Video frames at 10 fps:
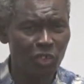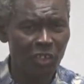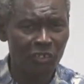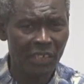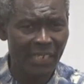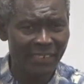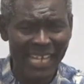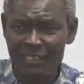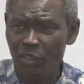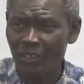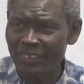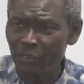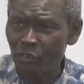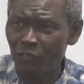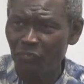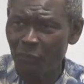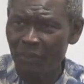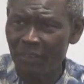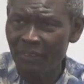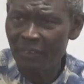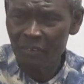church and that's all they do for me.